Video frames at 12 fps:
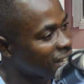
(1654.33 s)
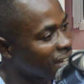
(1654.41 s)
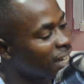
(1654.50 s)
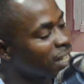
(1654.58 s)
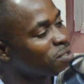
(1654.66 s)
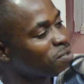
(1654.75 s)

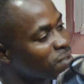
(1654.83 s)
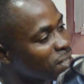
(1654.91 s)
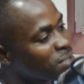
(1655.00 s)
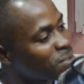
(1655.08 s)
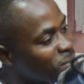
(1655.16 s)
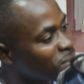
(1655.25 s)
and
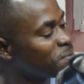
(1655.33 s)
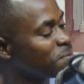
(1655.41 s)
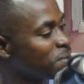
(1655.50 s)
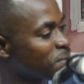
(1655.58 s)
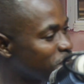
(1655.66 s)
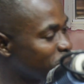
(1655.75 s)
trust
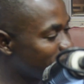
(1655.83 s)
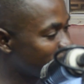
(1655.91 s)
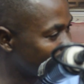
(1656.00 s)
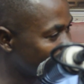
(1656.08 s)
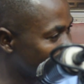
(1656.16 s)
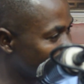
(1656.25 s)
God for
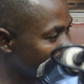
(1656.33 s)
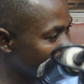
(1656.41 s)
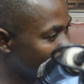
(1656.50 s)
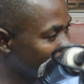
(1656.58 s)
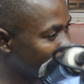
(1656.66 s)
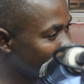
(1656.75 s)
what you don't have.